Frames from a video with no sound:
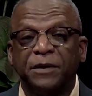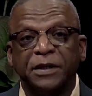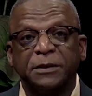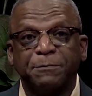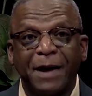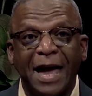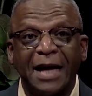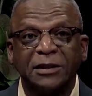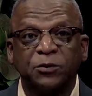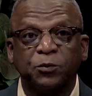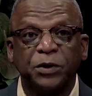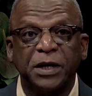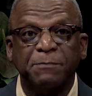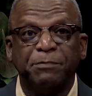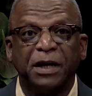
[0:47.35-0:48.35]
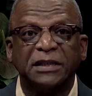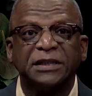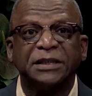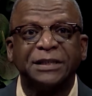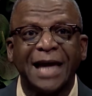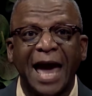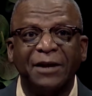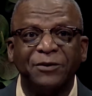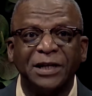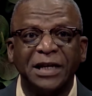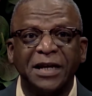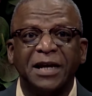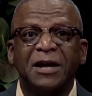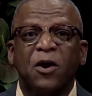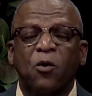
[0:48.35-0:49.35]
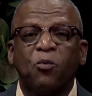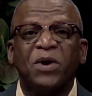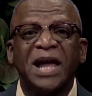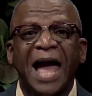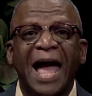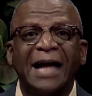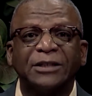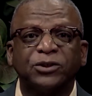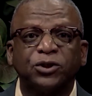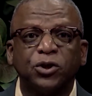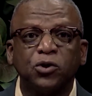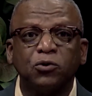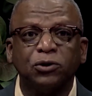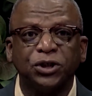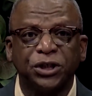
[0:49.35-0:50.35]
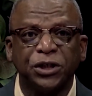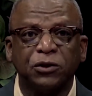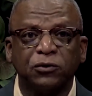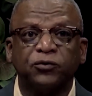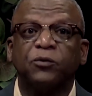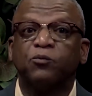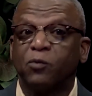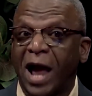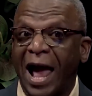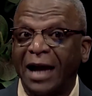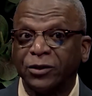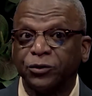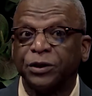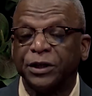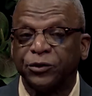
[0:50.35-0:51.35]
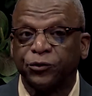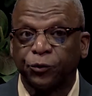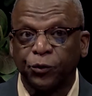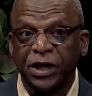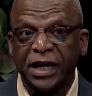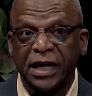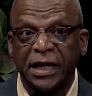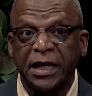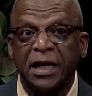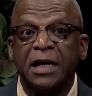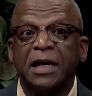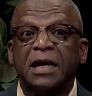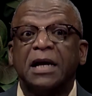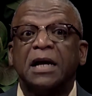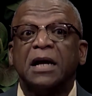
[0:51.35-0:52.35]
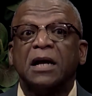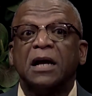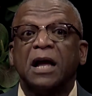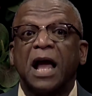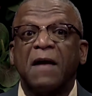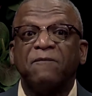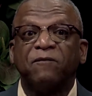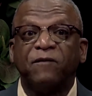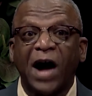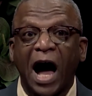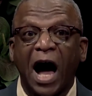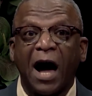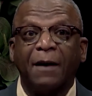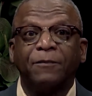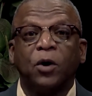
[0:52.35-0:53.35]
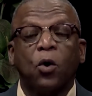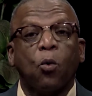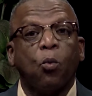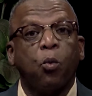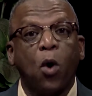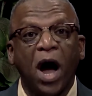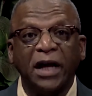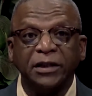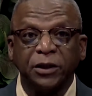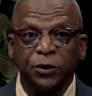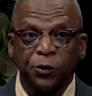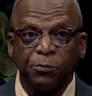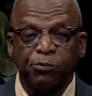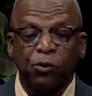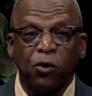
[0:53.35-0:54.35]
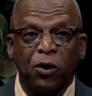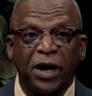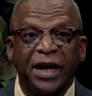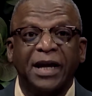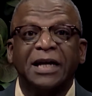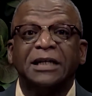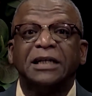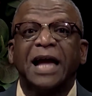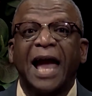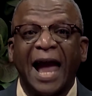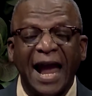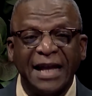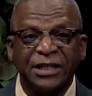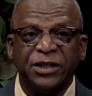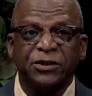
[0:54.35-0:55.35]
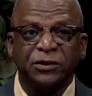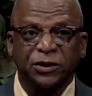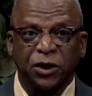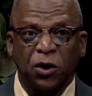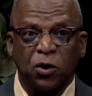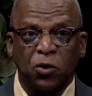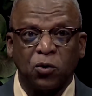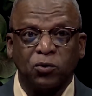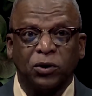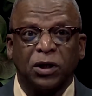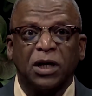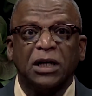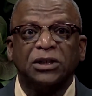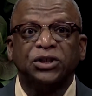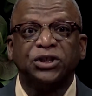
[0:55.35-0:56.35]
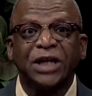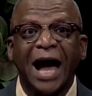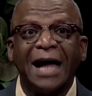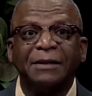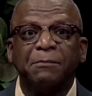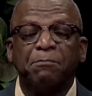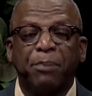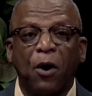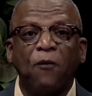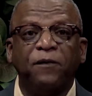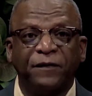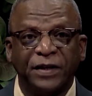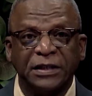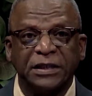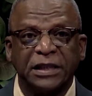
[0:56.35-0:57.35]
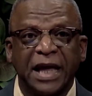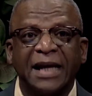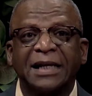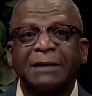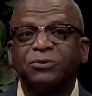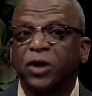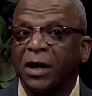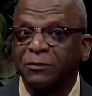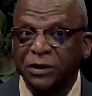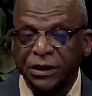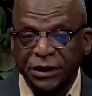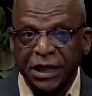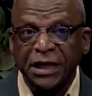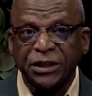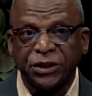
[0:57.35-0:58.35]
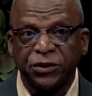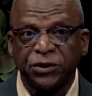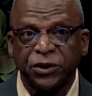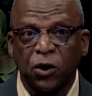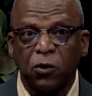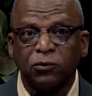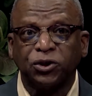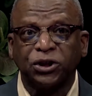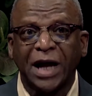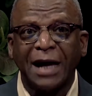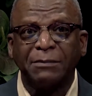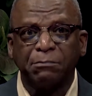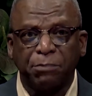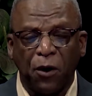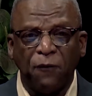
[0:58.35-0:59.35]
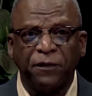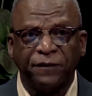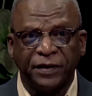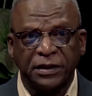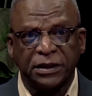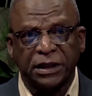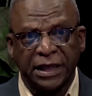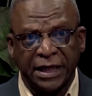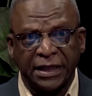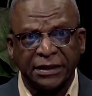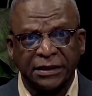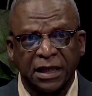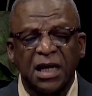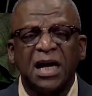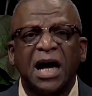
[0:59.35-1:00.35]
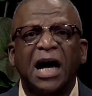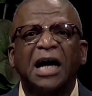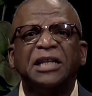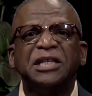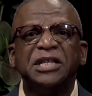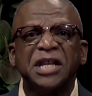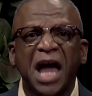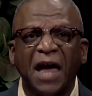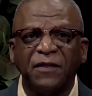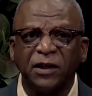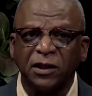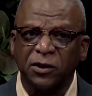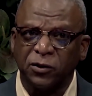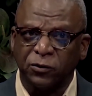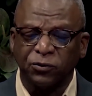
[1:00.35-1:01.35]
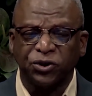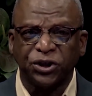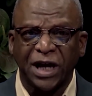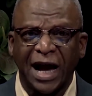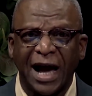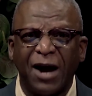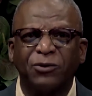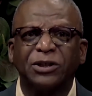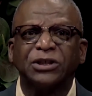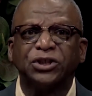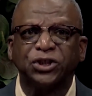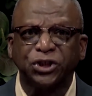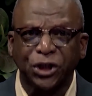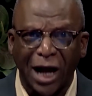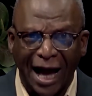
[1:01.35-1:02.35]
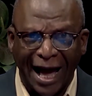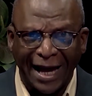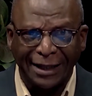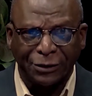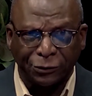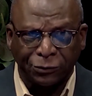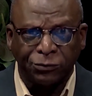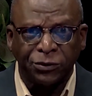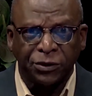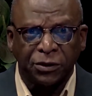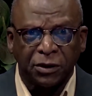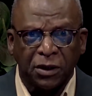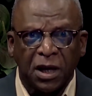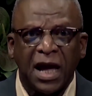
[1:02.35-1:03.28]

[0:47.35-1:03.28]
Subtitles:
this past week, but Saturday, we had two children, actually three, involved. One little boy, 8 years old, shot in both of his legs. I'm sorry, was 6 years old, shot in both of his legs. Another little child, a child,